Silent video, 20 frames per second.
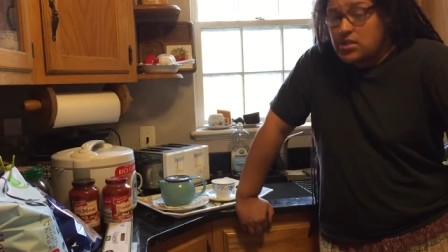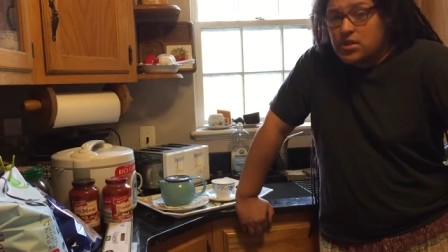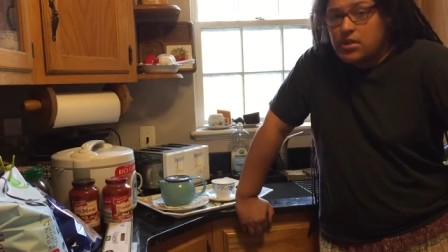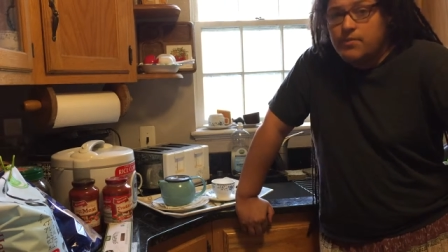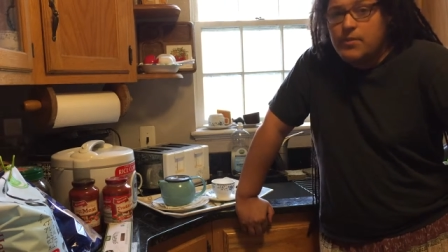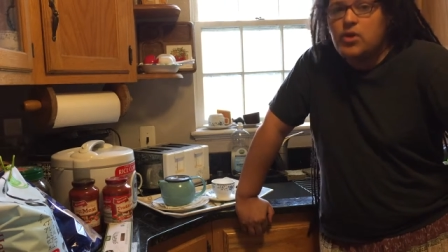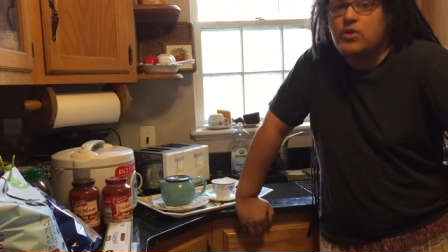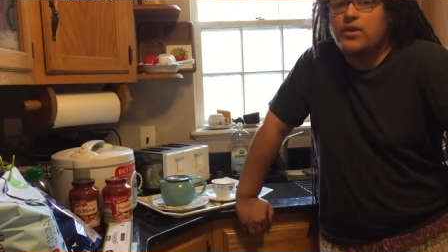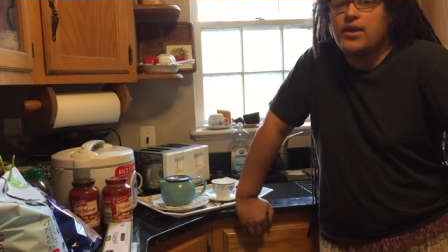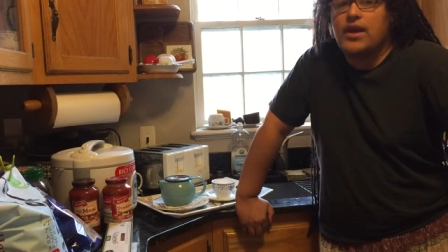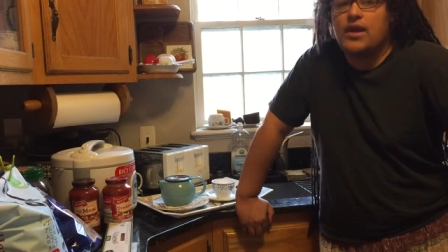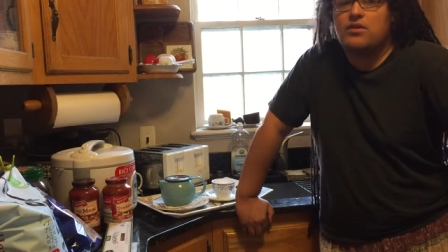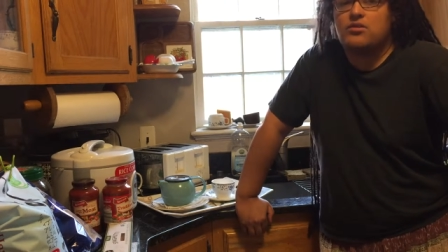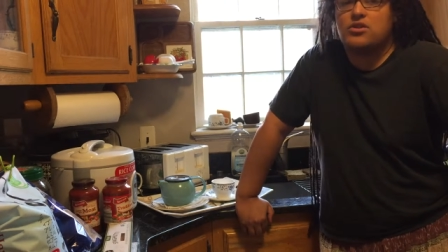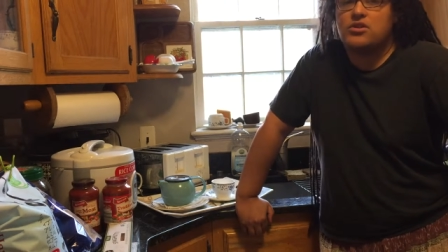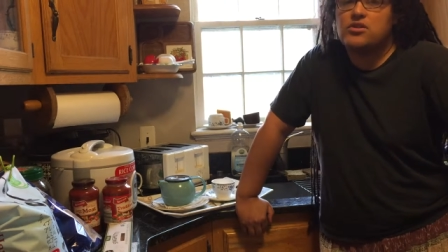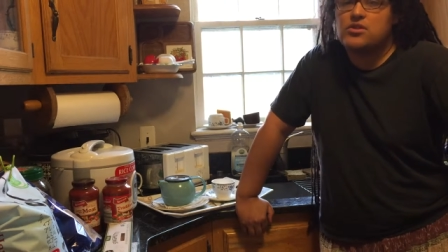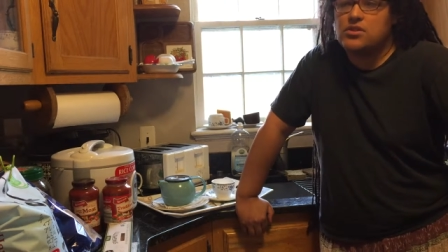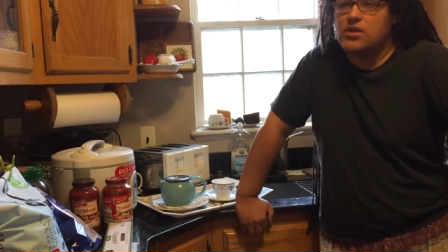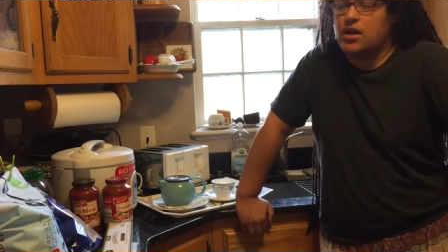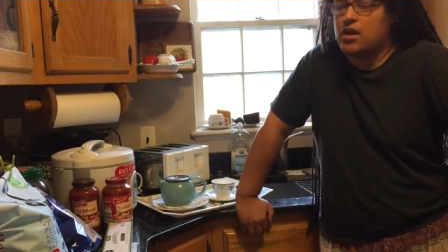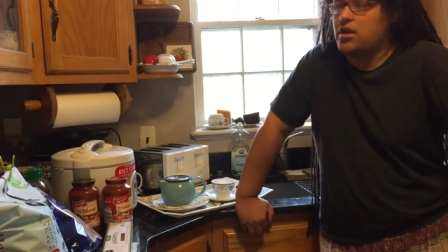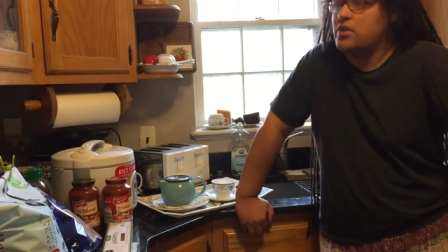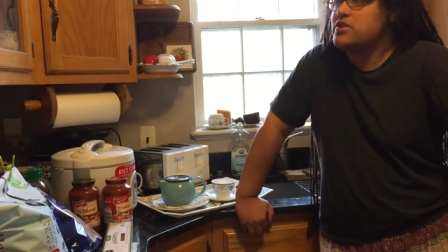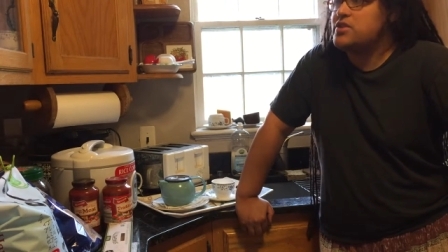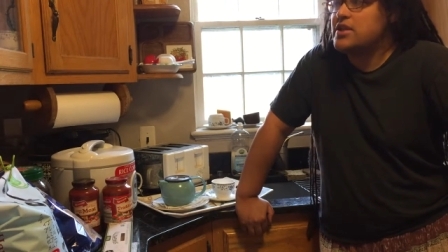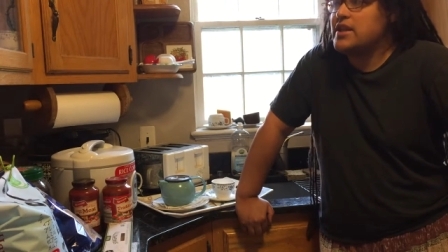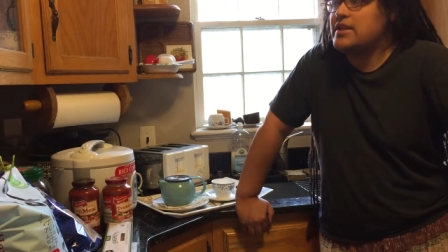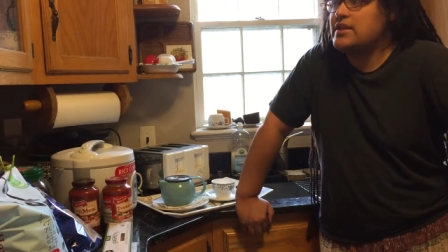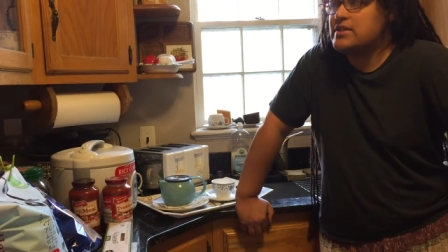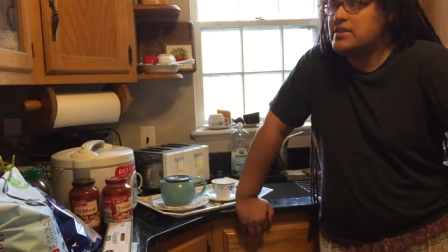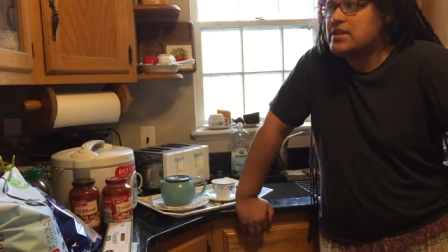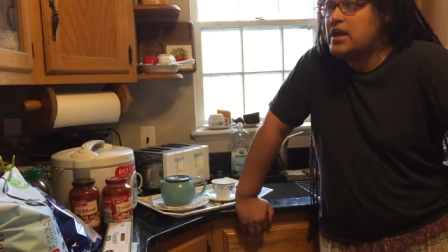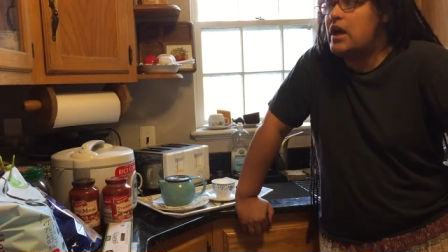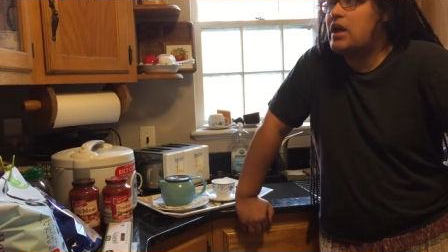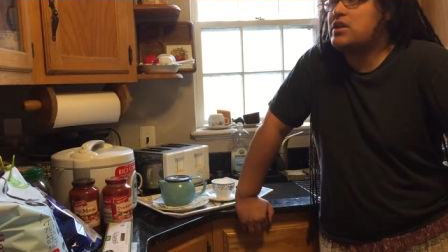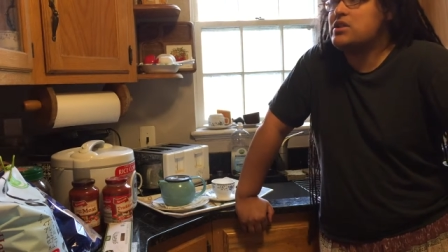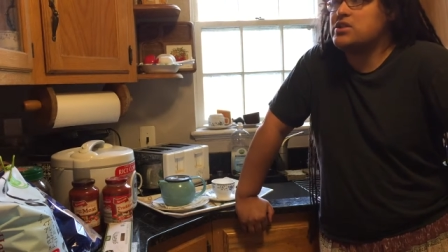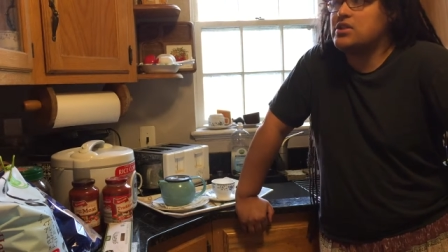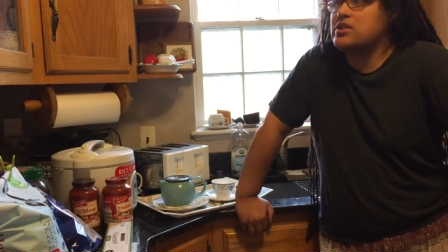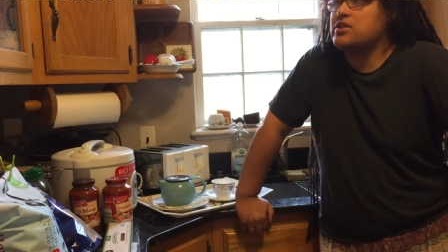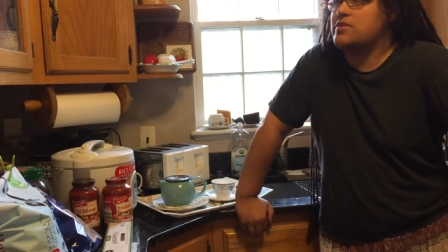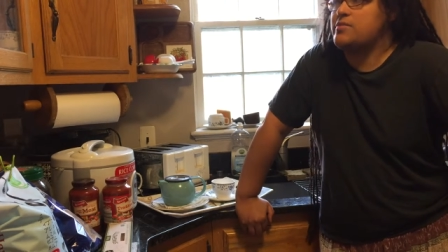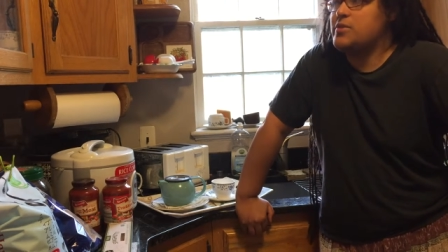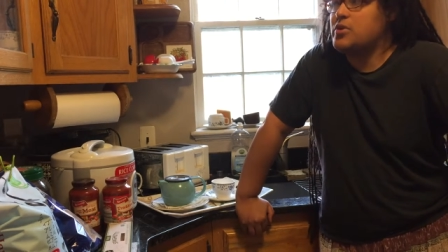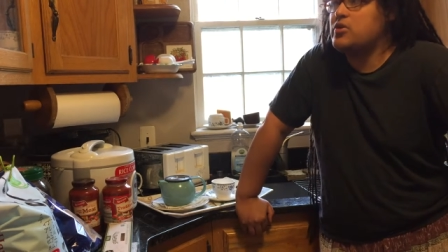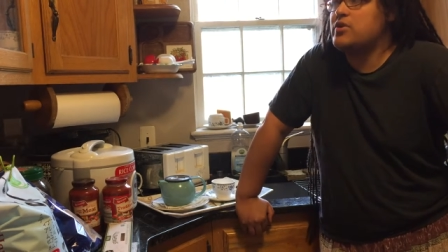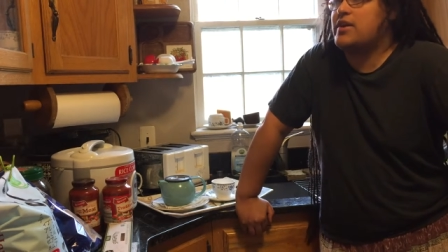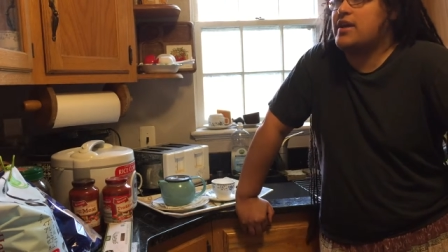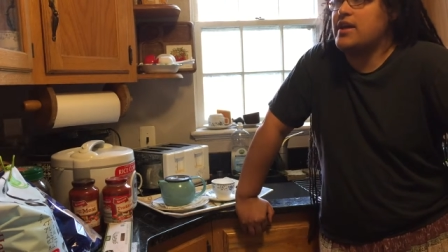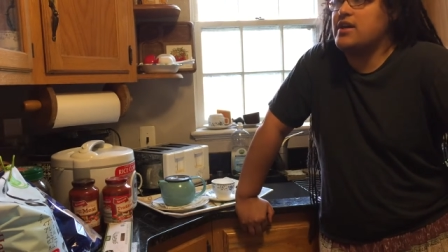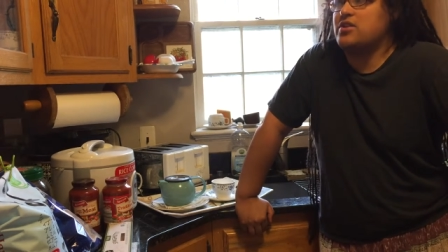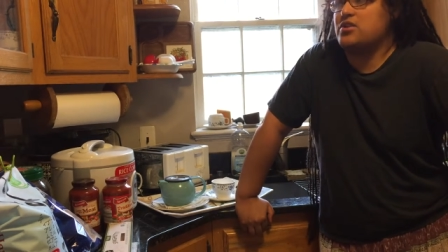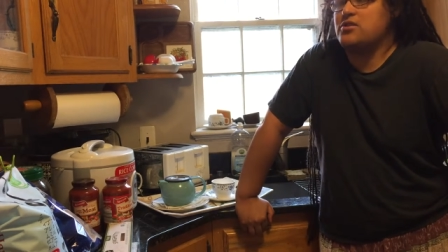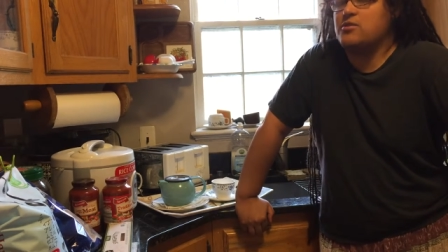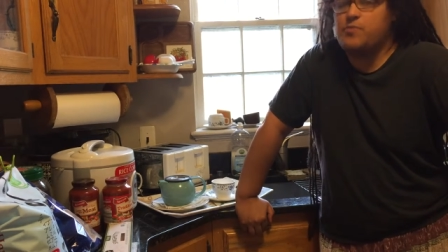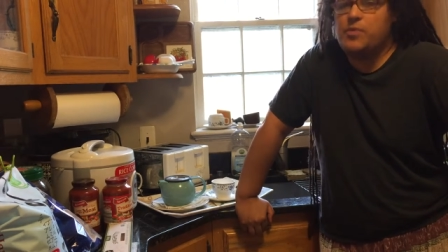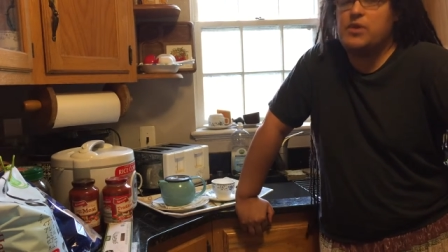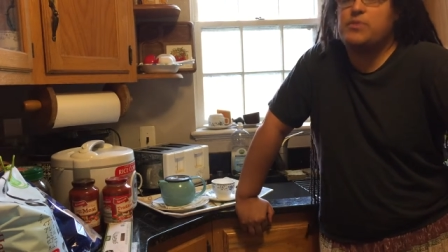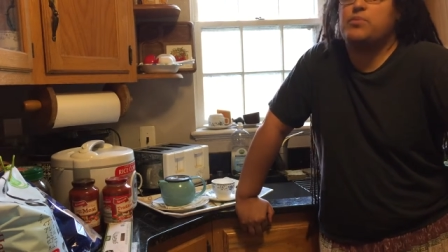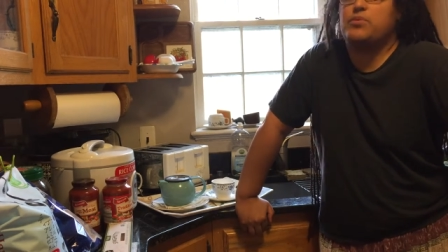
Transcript: communications knowledge, that is knowledge that communications